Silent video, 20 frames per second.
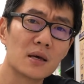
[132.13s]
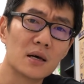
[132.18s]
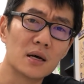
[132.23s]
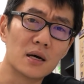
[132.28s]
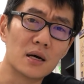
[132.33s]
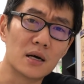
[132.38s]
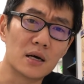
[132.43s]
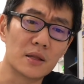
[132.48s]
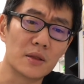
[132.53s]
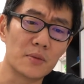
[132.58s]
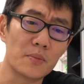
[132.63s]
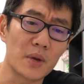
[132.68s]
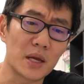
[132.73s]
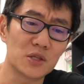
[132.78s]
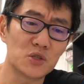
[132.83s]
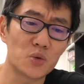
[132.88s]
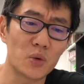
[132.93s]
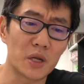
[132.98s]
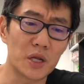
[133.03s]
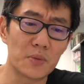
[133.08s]
the
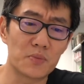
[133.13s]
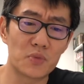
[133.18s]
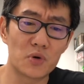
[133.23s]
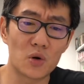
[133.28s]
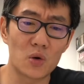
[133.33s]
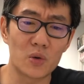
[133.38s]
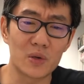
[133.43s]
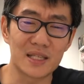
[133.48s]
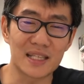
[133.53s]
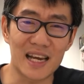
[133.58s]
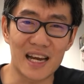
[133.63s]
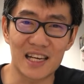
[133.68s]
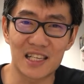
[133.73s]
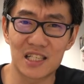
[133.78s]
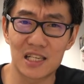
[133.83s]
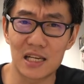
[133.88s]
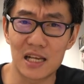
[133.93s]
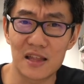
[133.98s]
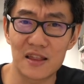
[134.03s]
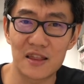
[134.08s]
Mate 20 Pro is
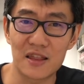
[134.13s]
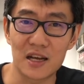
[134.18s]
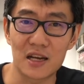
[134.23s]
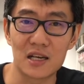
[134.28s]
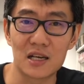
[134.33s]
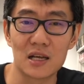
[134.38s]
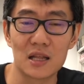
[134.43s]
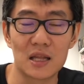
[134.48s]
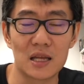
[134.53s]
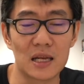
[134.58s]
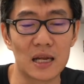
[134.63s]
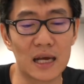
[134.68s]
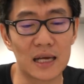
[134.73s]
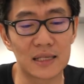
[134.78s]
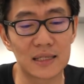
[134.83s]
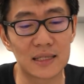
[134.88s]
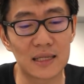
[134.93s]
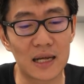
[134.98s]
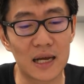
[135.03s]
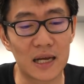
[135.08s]
actually thicker than the
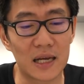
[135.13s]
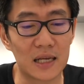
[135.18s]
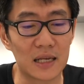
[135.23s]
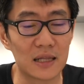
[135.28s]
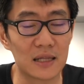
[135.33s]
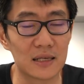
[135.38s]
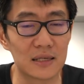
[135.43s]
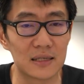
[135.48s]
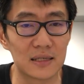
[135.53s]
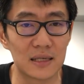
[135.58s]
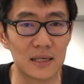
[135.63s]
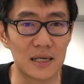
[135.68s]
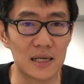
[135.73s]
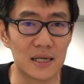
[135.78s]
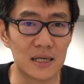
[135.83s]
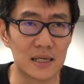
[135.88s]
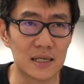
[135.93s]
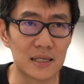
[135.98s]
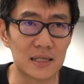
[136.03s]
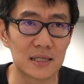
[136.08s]
S9. This
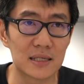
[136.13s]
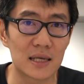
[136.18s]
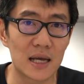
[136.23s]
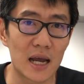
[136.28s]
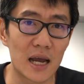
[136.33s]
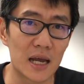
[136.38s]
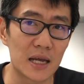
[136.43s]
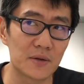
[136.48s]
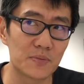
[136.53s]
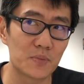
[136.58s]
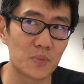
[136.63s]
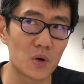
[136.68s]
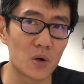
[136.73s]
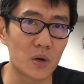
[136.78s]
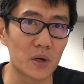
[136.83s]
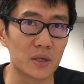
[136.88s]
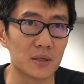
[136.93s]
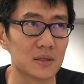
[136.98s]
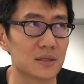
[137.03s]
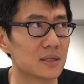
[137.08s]
is
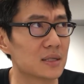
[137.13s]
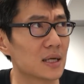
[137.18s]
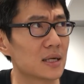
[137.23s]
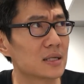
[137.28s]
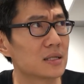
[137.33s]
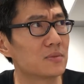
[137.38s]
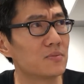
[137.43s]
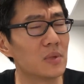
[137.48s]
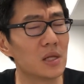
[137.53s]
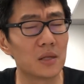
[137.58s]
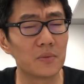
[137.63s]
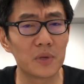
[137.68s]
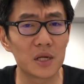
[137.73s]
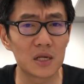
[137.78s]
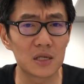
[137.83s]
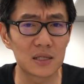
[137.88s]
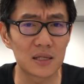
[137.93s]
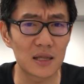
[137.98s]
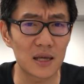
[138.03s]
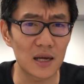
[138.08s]

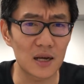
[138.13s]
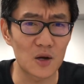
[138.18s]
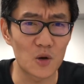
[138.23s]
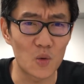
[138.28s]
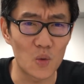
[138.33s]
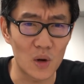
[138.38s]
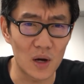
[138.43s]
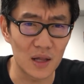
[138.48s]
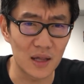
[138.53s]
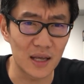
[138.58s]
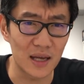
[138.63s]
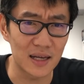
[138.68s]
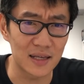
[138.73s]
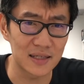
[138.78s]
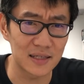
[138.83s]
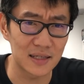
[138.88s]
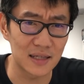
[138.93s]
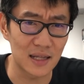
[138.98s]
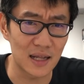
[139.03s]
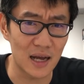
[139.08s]
8.6mm thick, while the
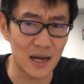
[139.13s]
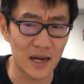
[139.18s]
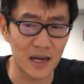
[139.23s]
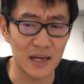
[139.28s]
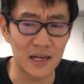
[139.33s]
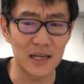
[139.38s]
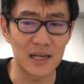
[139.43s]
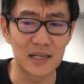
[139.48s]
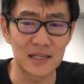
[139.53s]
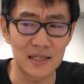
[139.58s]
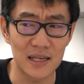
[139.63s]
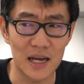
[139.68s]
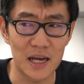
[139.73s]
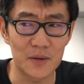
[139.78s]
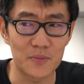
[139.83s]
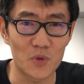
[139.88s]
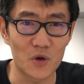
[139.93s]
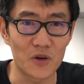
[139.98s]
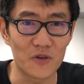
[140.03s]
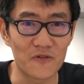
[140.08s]
S9 is
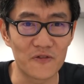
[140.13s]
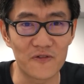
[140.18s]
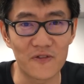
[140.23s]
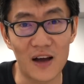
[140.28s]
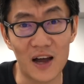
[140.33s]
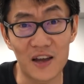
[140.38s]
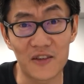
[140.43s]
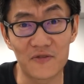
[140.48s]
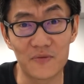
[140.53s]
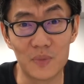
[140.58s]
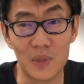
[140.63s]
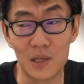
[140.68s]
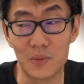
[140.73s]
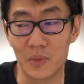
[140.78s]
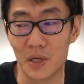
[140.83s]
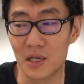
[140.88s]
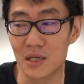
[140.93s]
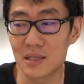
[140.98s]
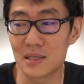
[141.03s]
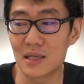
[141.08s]

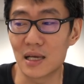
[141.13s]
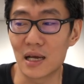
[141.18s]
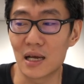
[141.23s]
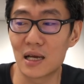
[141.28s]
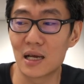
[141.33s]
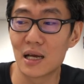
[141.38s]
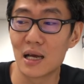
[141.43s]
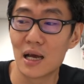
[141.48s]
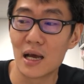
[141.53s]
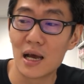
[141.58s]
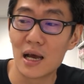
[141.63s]
8.5mm thick.